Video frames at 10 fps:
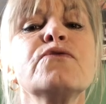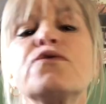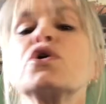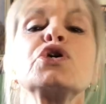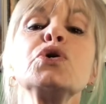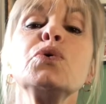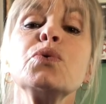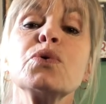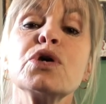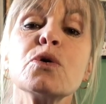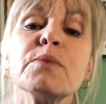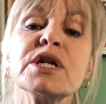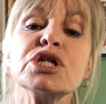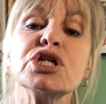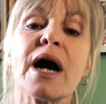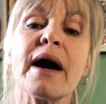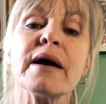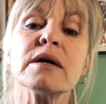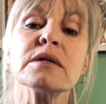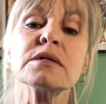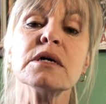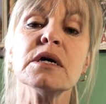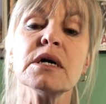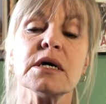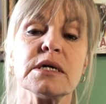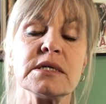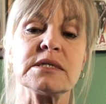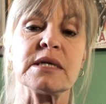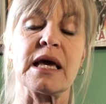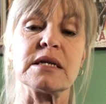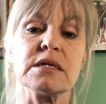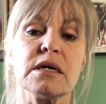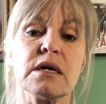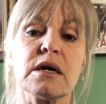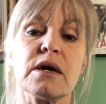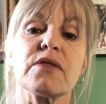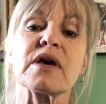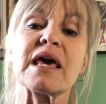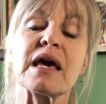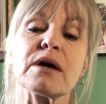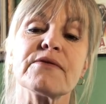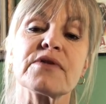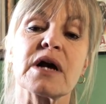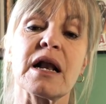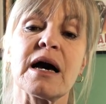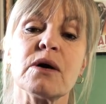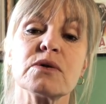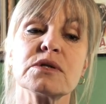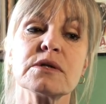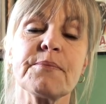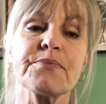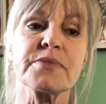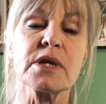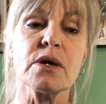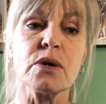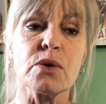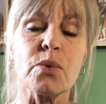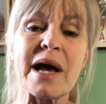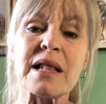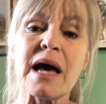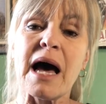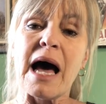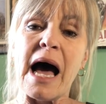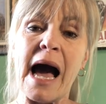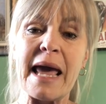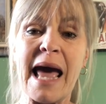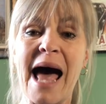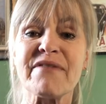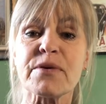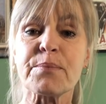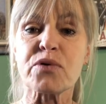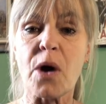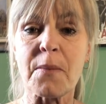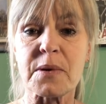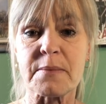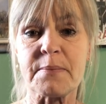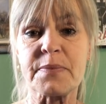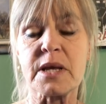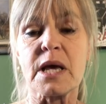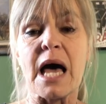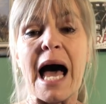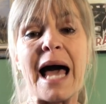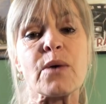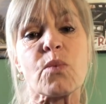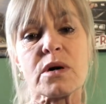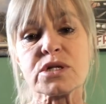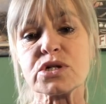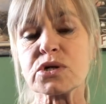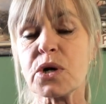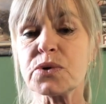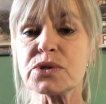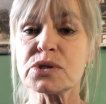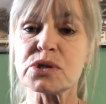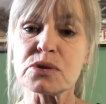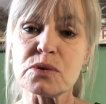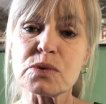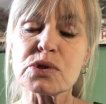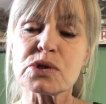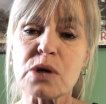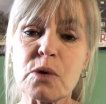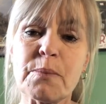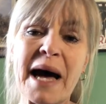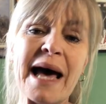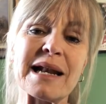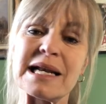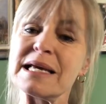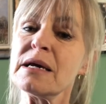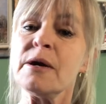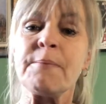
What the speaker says: for you, human child?" said the King of the Clouds. "Well, I have a problem. I want to go to school so badly,